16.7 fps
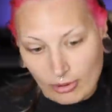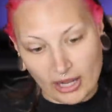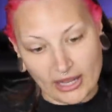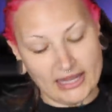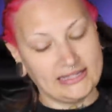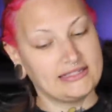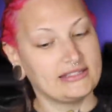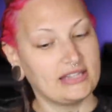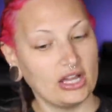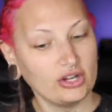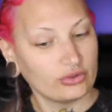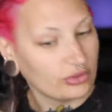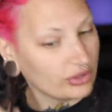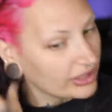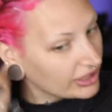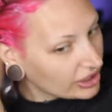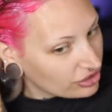but it's done a
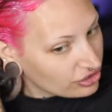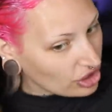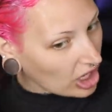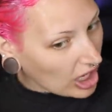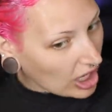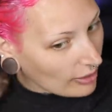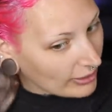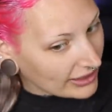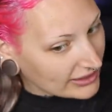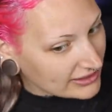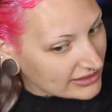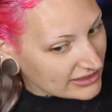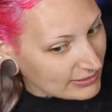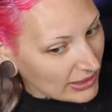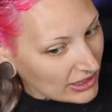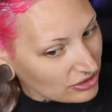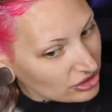really good job, and it's
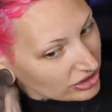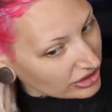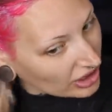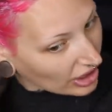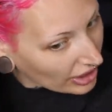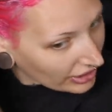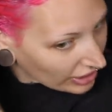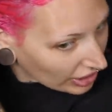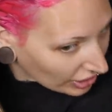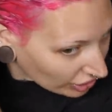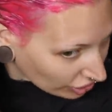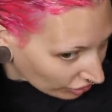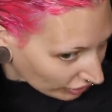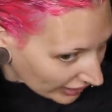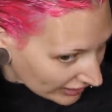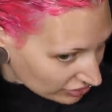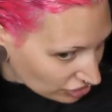especially done a
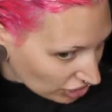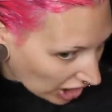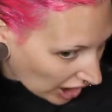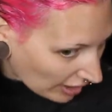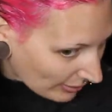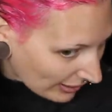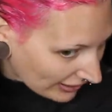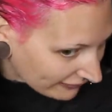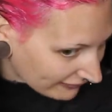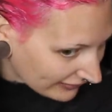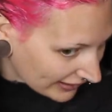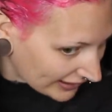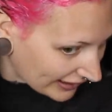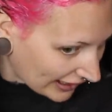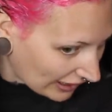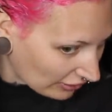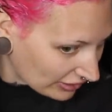great job at
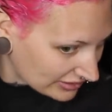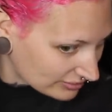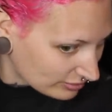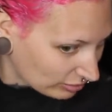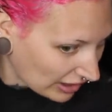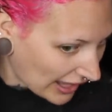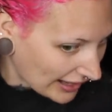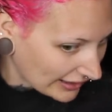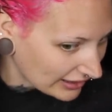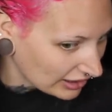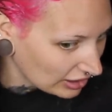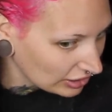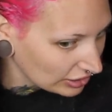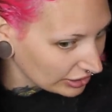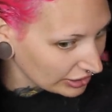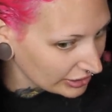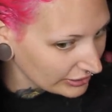fading out this black
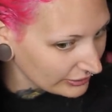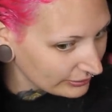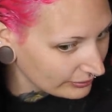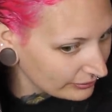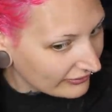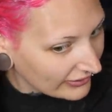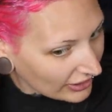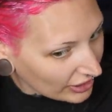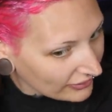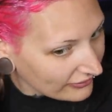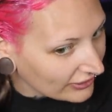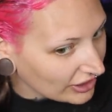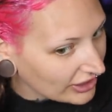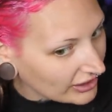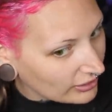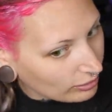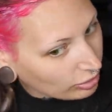color. Very,
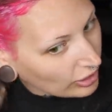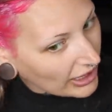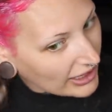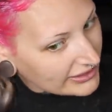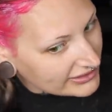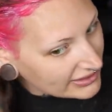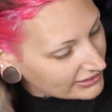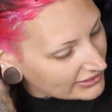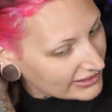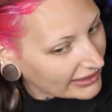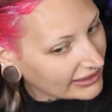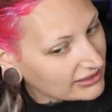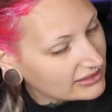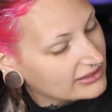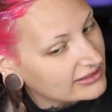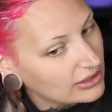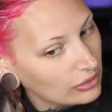very impressed. It's like
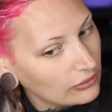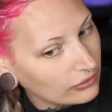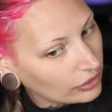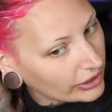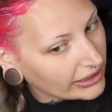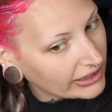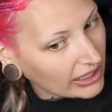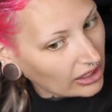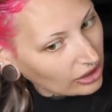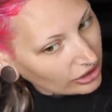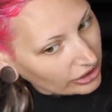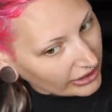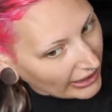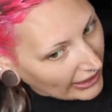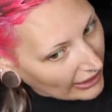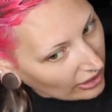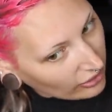a silvery color
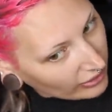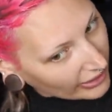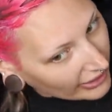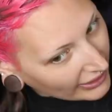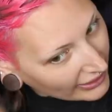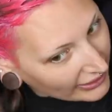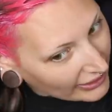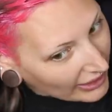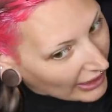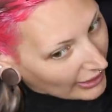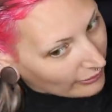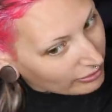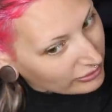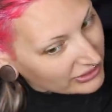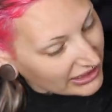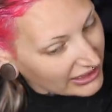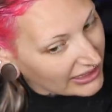now, and
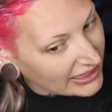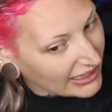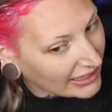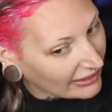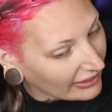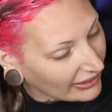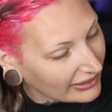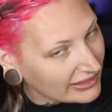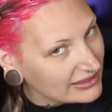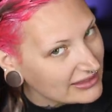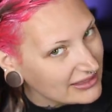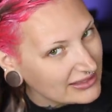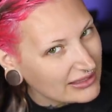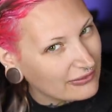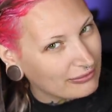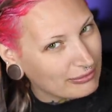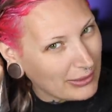I'm digging it. Like, this
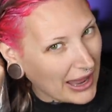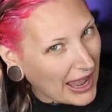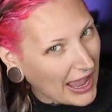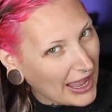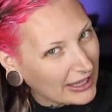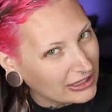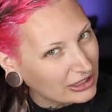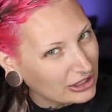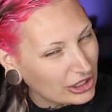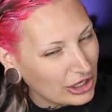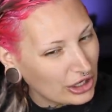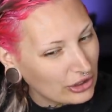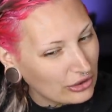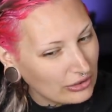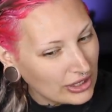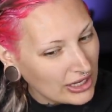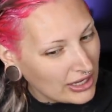isn't bad, you
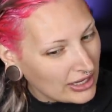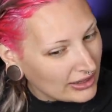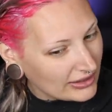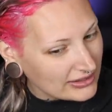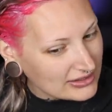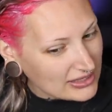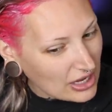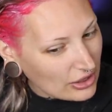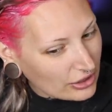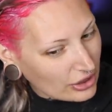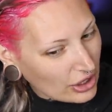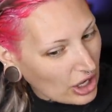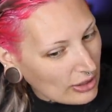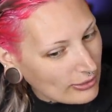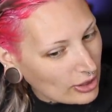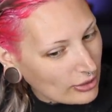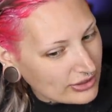know? This color
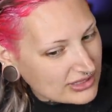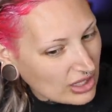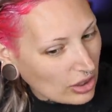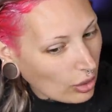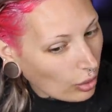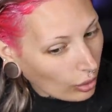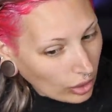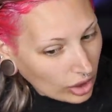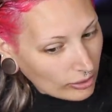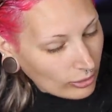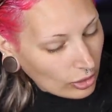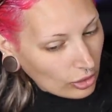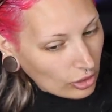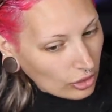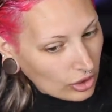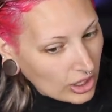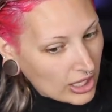combo isn't
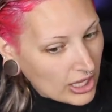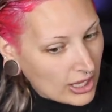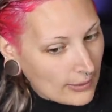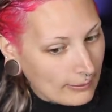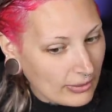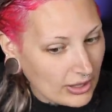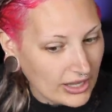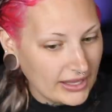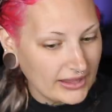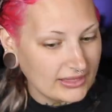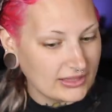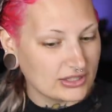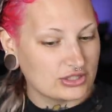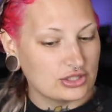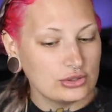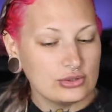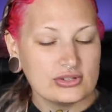horrible, but
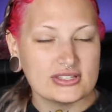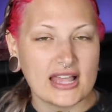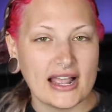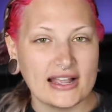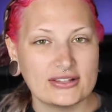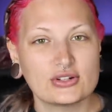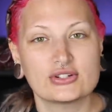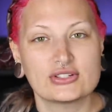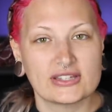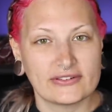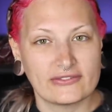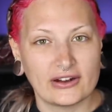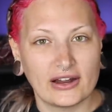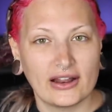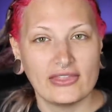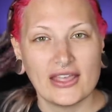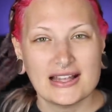the two sides are
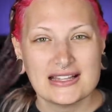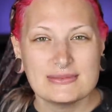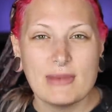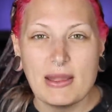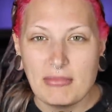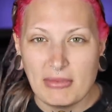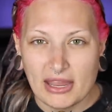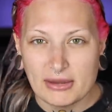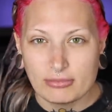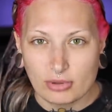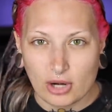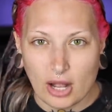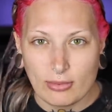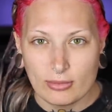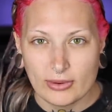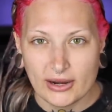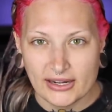different. That's my main
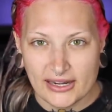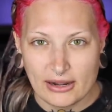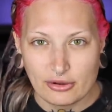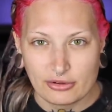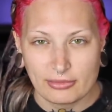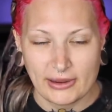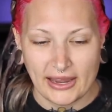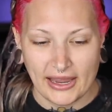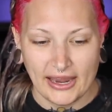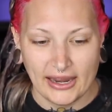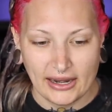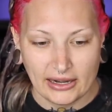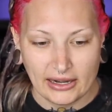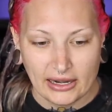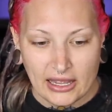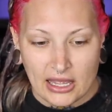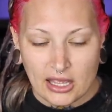problem right now with my
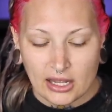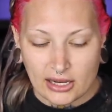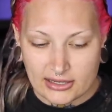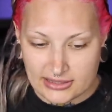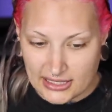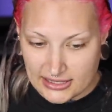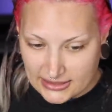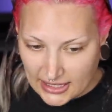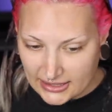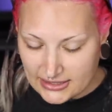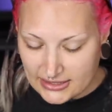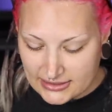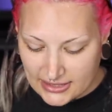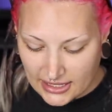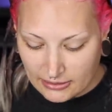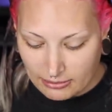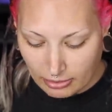hair, because I dyed the
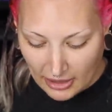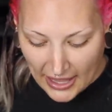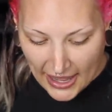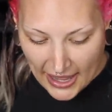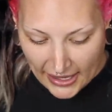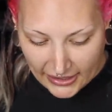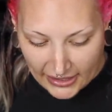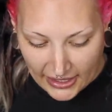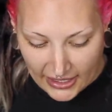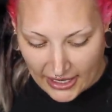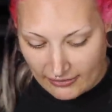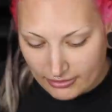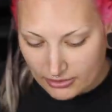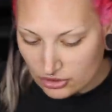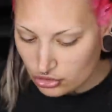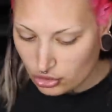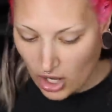side black, and I've
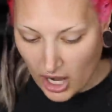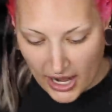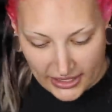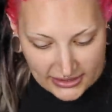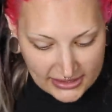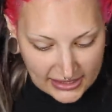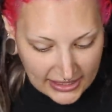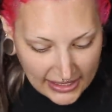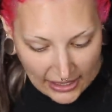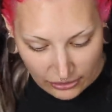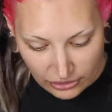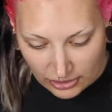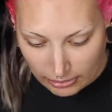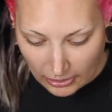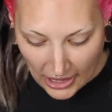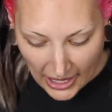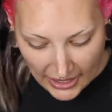been trying to get out
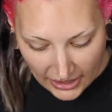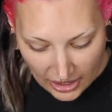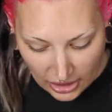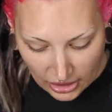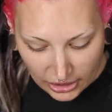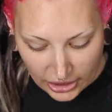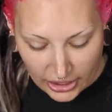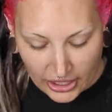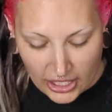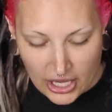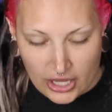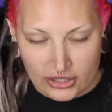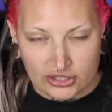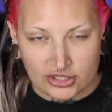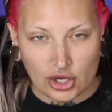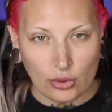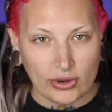the black color.
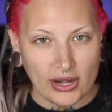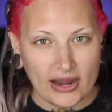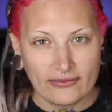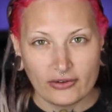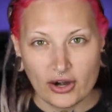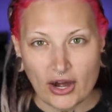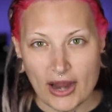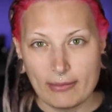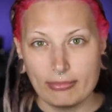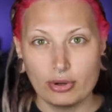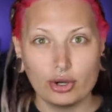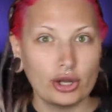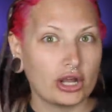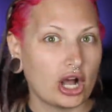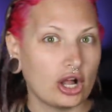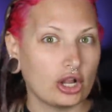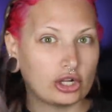So whenever I
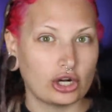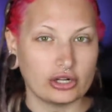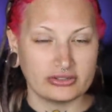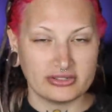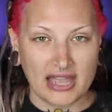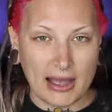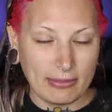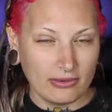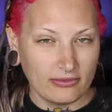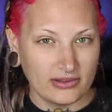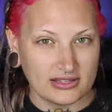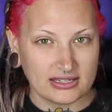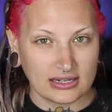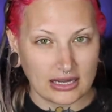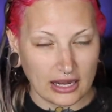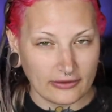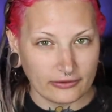put color on top of it
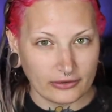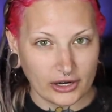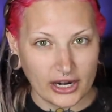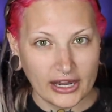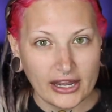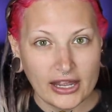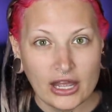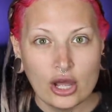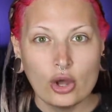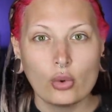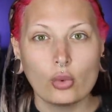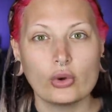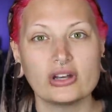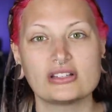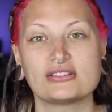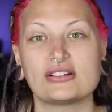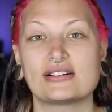to cover it,
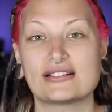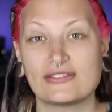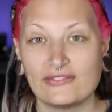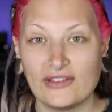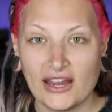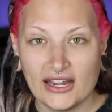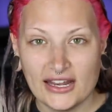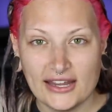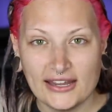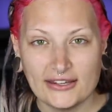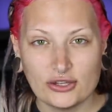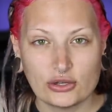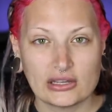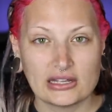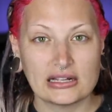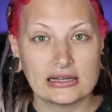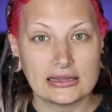when it starts fading,
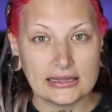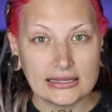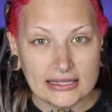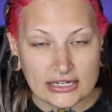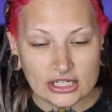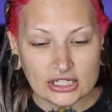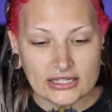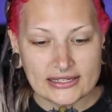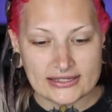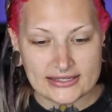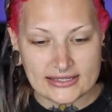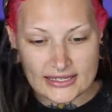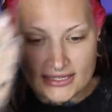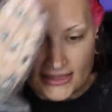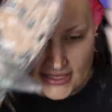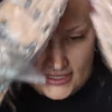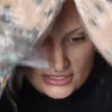you can clearly
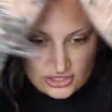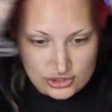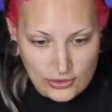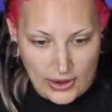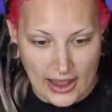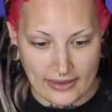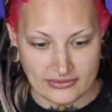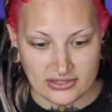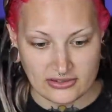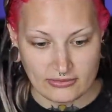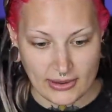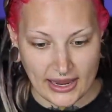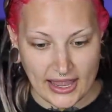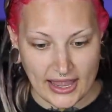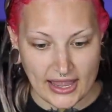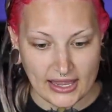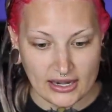see these two halves of my
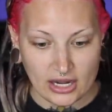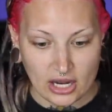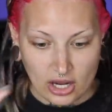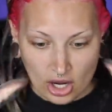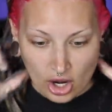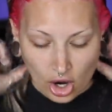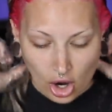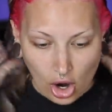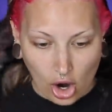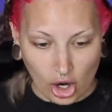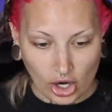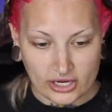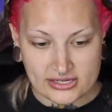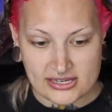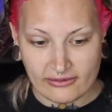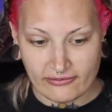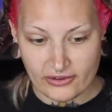head
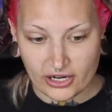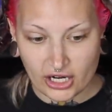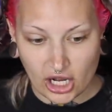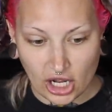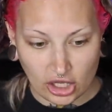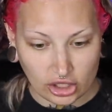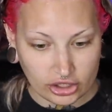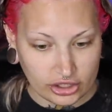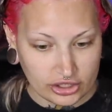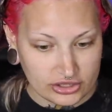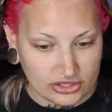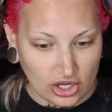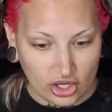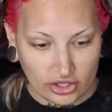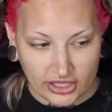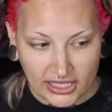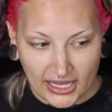are different colors
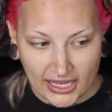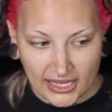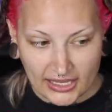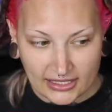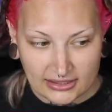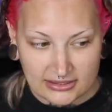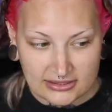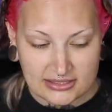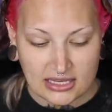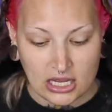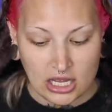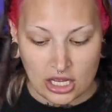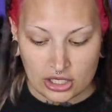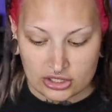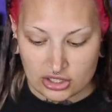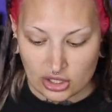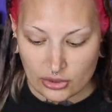on the ends.
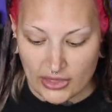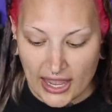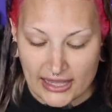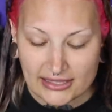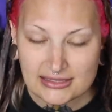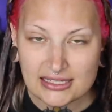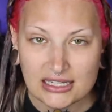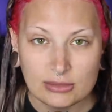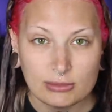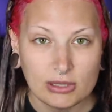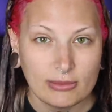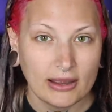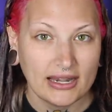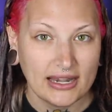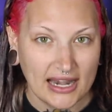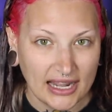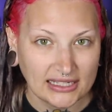So that's gonna be
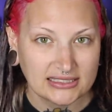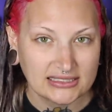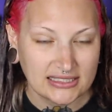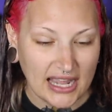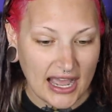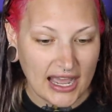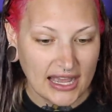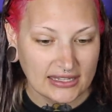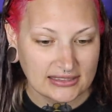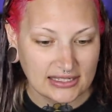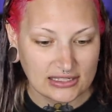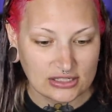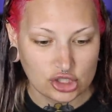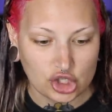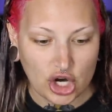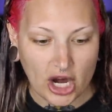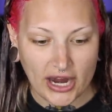my next task,
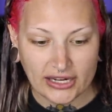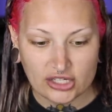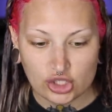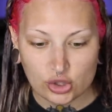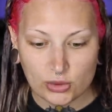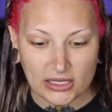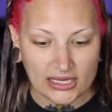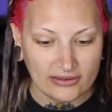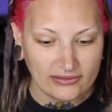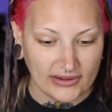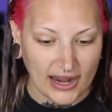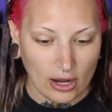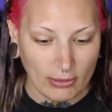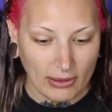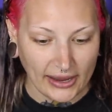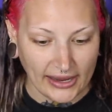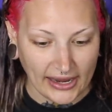is trying to even
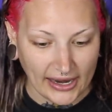out my